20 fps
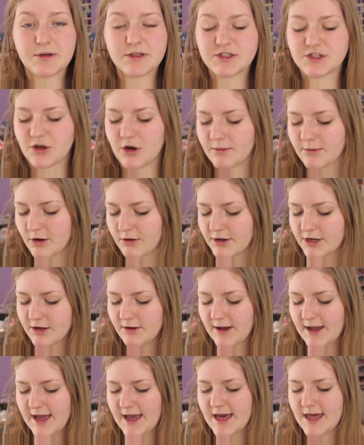So I'm going to go
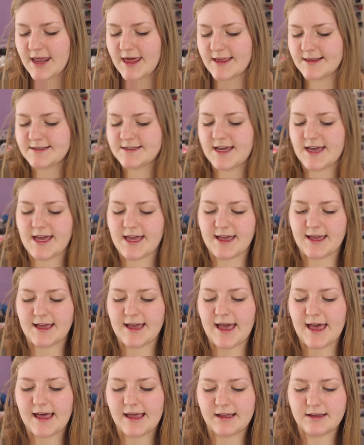ahead and take
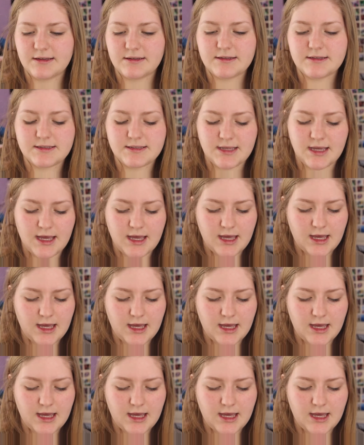Elle's